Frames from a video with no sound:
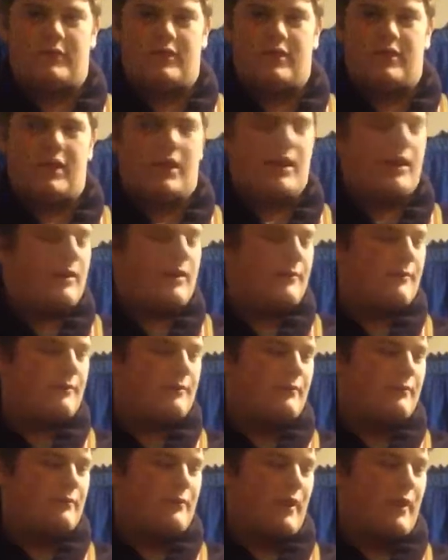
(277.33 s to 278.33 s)
yeah,
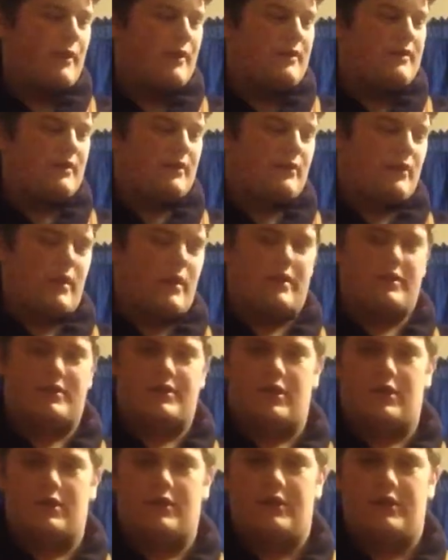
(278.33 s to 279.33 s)
Brownie's a great
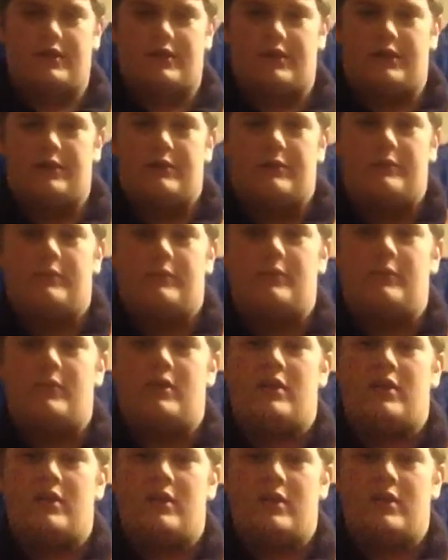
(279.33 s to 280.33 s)
guitar to
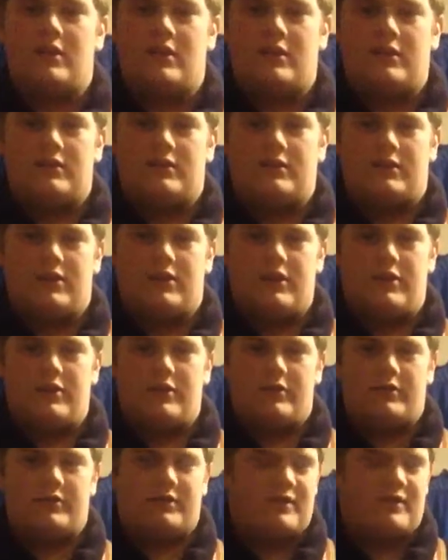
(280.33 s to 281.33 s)

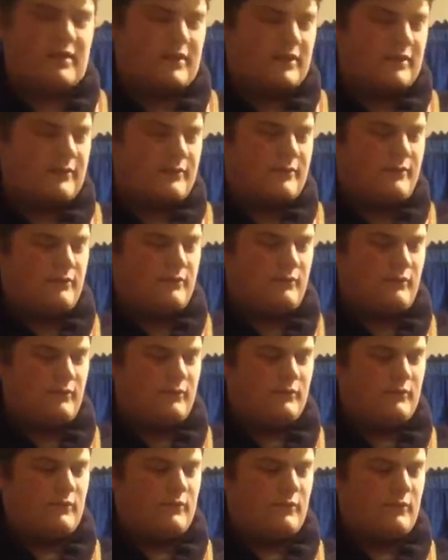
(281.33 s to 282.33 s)
use
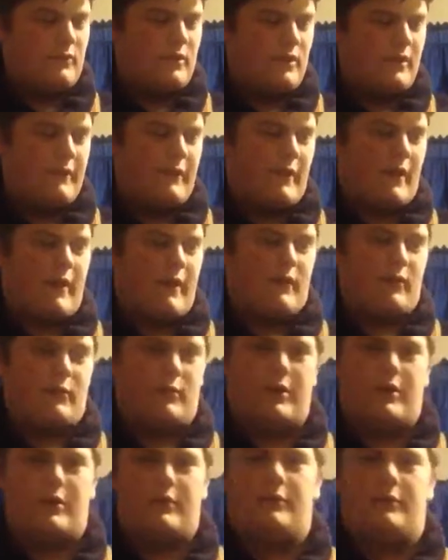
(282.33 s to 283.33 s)
if I ever
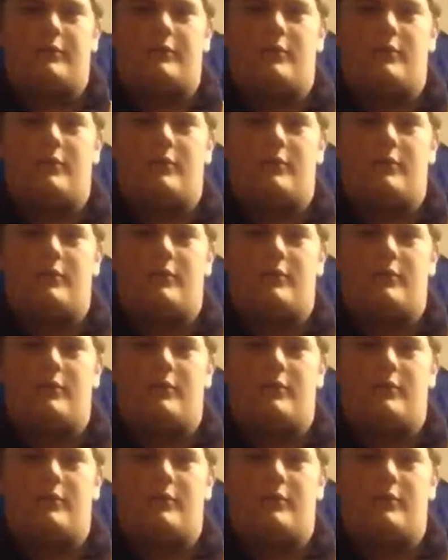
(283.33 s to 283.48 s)
want to